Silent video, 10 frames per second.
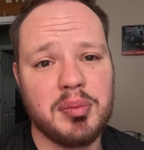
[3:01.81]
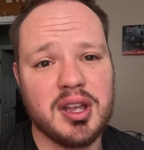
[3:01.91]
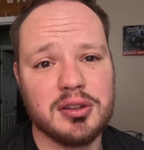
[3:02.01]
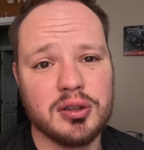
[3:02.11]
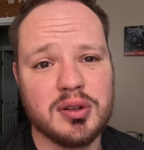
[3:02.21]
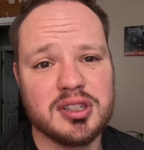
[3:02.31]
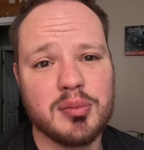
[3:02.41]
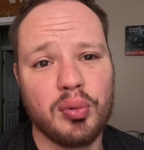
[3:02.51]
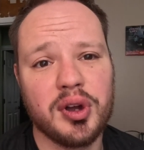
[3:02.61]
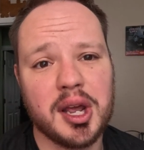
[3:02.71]
pace. So at
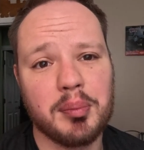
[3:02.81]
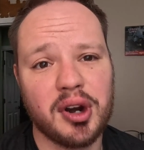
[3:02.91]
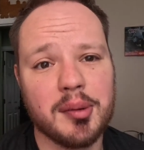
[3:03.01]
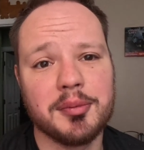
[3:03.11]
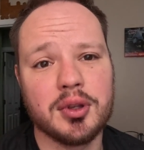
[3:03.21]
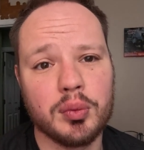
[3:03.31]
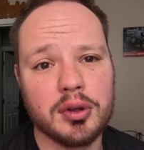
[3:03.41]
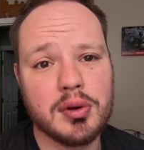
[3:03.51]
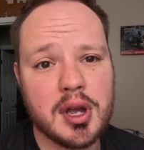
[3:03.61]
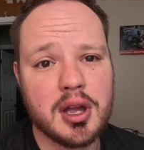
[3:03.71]
some point, I probably
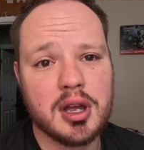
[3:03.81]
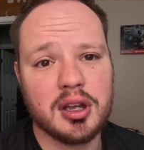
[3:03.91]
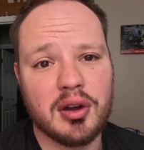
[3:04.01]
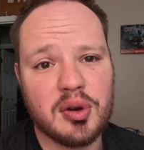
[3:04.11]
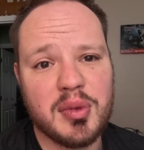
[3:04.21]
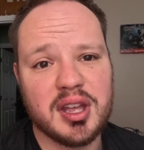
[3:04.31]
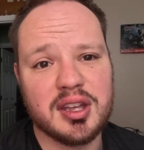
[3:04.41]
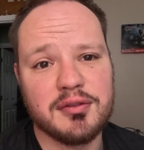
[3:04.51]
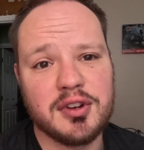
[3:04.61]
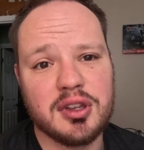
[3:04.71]
will go to
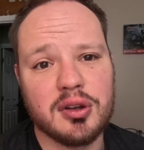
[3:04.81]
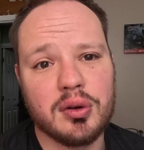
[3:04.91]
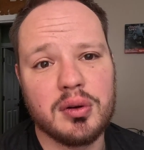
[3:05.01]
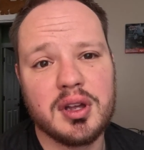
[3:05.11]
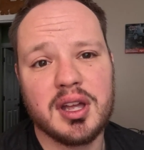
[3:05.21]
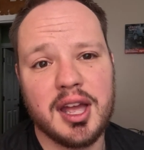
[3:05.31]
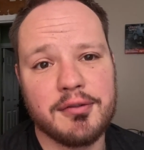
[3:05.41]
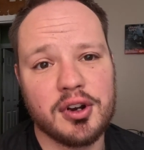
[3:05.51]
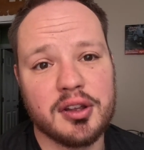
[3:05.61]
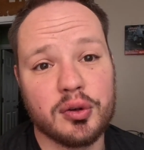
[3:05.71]
making a video
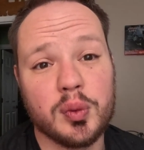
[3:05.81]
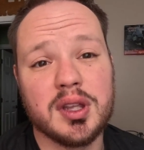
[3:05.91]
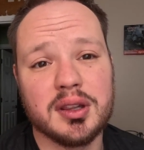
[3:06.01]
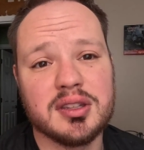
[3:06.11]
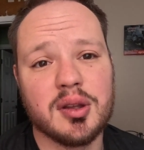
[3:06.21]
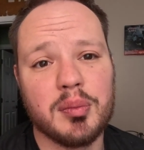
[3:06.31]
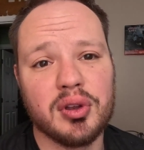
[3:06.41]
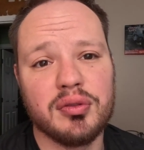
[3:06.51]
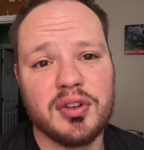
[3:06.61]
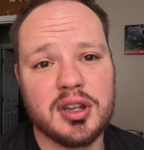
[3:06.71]
every other week, at least a
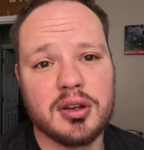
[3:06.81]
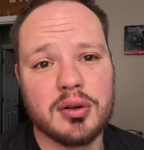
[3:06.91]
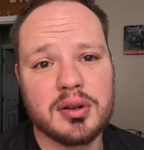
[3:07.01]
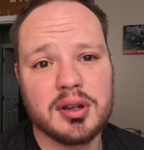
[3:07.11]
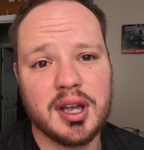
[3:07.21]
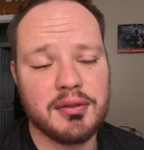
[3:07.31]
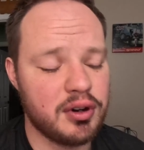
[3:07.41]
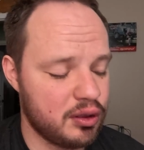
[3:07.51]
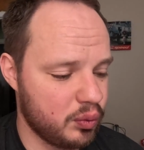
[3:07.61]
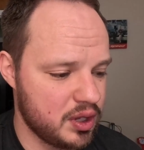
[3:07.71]
build video
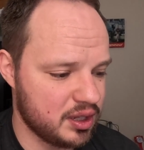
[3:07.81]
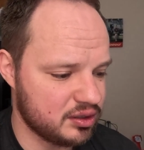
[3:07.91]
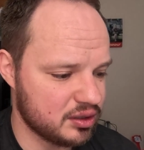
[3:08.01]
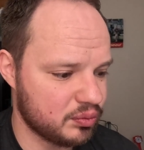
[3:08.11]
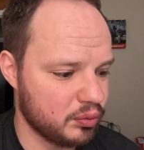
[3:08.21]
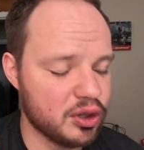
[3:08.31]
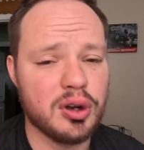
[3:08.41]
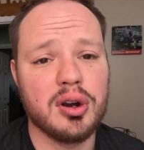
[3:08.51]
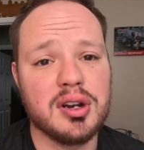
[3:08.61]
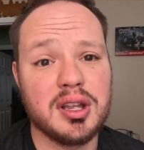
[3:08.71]
every other week. It's just really
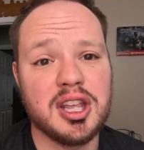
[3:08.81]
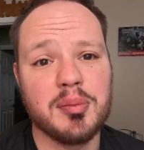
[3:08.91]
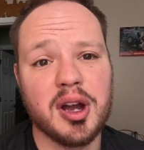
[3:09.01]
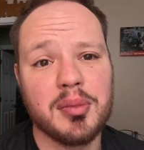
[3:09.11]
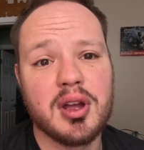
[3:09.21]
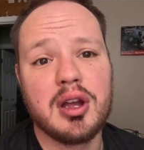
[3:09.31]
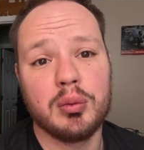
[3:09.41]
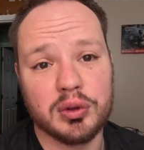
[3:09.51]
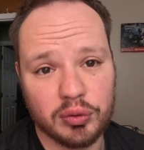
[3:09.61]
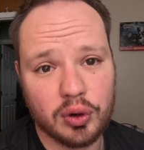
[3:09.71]
hard to keep up
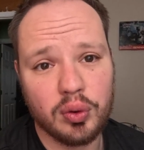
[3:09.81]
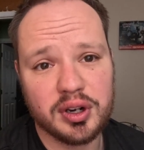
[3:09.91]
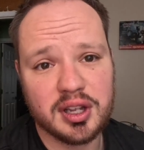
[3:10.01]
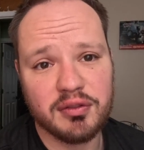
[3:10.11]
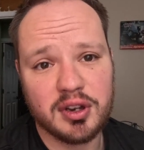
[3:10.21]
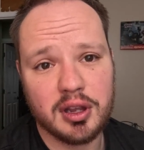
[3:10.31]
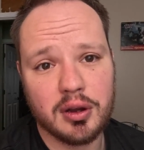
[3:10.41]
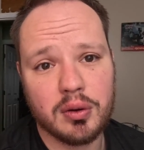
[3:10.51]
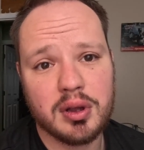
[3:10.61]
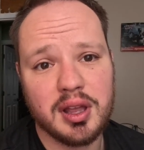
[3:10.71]
with recording a
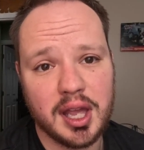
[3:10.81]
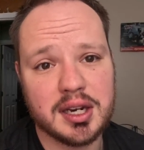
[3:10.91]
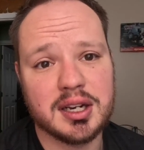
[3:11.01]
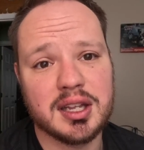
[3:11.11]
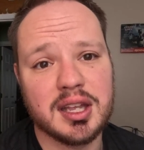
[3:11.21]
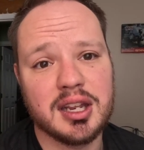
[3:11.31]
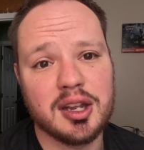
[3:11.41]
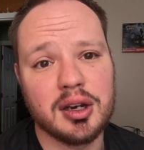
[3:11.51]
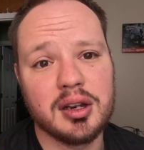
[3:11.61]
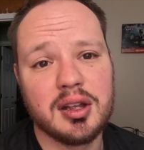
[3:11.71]
video, editing it,
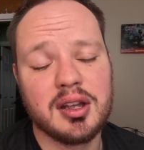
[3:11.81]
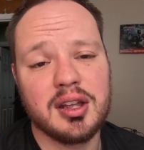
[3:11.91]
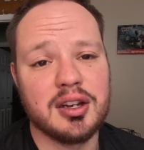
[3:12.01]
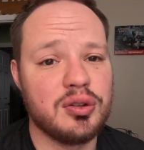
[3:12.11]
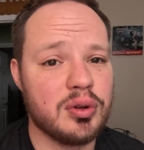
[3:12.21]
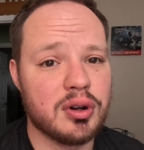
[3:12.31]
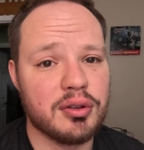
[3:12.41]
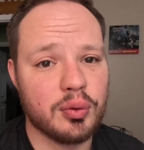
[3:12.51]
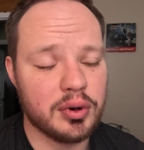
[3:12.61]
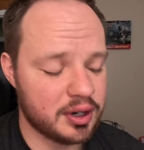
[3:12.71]
and doing all
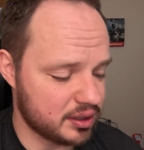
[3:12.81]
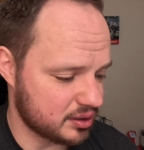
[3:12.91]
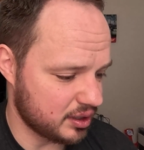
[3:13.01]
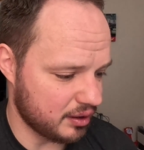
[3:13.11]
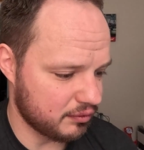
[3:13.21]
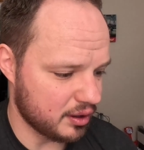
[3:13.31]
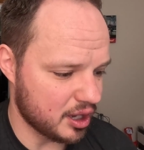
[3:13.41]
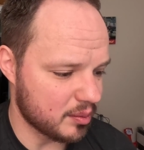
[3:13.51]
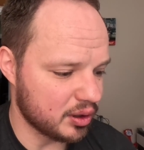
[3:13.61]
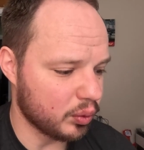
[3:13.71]
the work and stuff
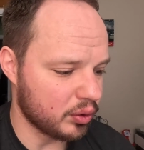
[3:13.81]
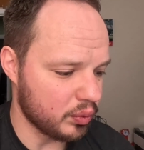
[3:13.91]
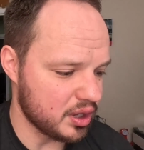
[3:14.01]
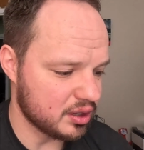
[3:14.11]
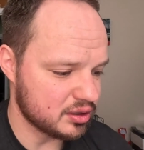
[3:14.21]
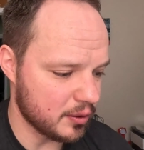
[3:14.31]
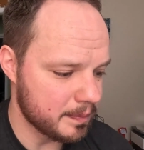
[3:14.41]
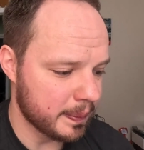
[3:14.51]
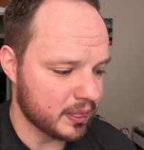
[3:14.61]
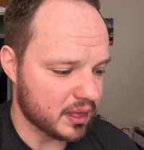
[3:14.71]
in 1 week. So
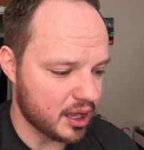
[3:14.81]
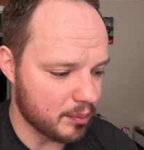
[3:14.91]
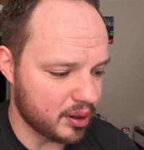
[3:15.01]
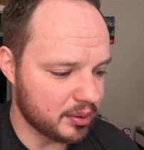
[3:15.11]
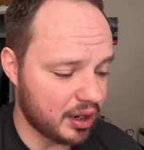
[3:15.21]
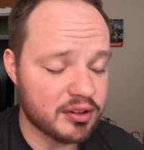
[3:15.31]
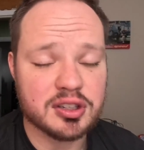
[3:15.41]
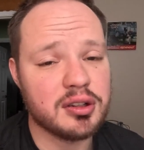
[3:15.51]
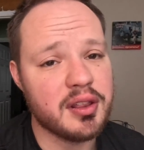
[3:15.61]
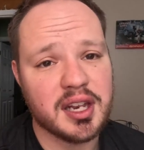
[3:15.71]
I'm probably gonna have to
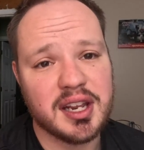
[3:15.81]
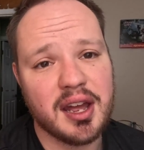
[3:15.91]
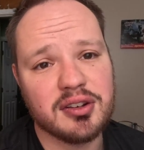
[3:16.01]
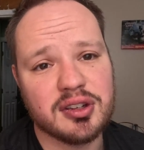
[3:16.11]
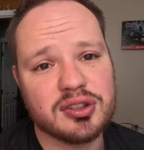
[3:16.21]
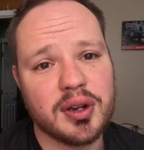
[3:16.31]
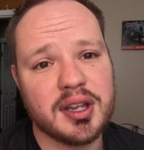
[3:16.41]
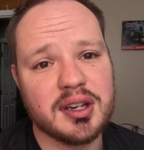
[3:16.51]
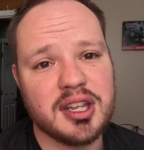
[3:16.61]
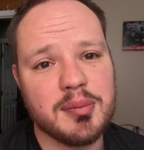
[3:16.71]
slow that down just so I
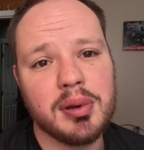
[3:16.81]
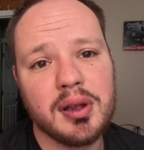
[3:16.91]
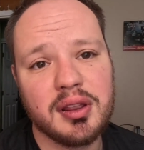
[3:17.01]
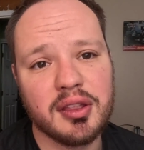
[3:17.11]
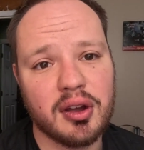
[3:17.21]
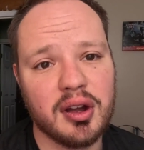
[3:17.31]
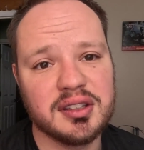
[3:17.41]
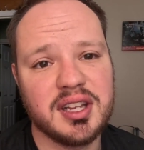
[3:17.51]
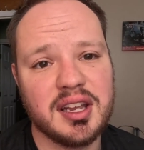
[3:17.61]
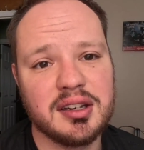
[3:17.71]
can keep the
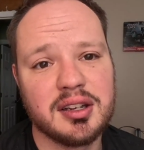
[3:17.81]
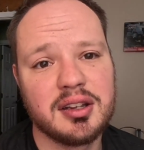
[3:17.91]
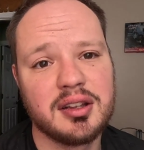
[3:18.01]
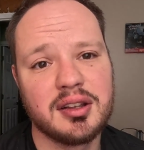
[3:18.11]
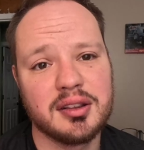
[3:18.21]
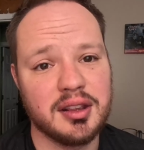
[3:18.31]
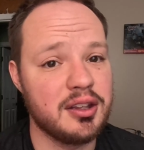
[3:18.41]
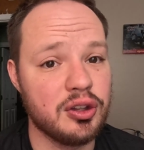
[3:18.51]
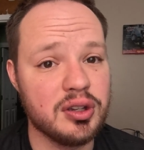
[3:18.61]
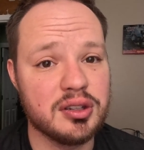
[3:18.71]
content
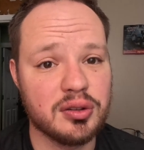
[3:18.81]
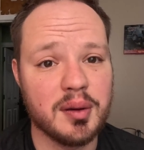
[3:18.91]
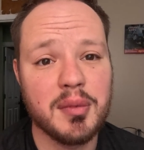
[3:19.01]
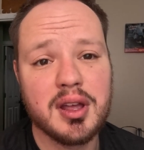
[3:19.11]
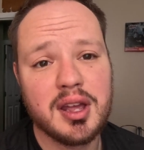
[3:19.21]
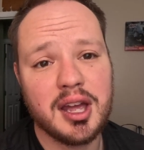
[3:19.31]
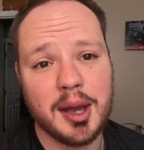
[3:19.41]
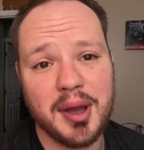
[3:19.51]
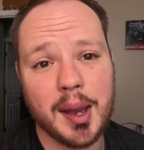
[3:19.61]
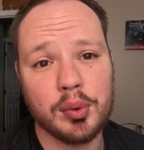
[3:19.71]
like good. So
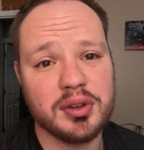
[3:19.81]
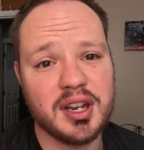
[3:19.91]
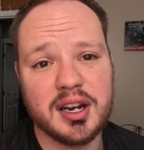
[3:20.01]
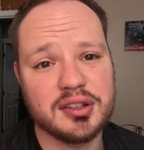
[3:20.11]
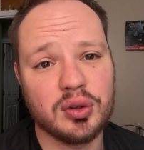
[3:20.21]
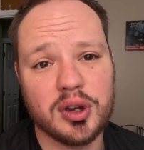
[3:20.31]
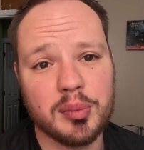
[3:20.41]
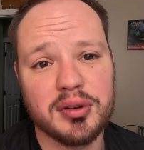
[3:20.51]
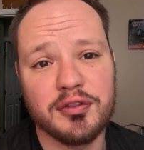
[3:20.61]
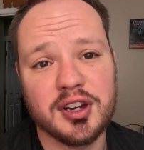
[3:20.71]
I'm happy with it. I just don't want
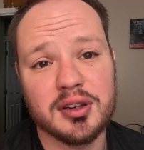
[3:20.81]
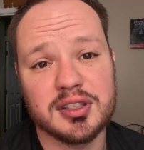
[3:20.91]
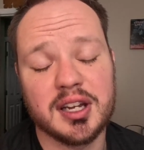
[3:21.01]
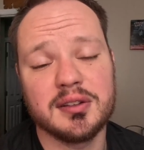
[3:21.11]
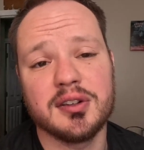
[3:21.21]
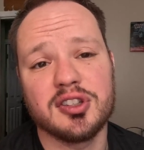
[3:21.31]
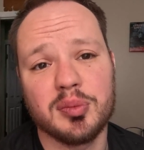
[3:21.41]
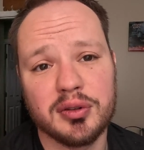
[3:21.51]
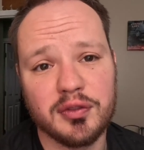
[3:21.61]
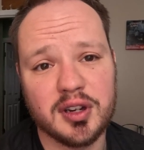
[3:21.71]
to put videos out there just to
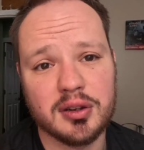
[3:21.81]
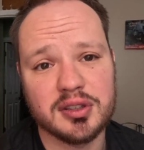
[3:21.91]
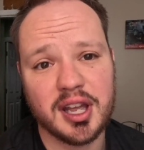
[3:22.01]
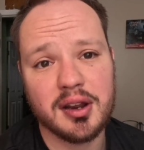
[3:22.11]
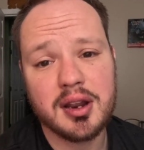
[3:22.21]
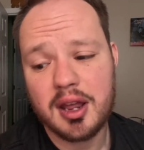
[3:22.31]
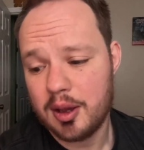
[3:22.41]
put videos out.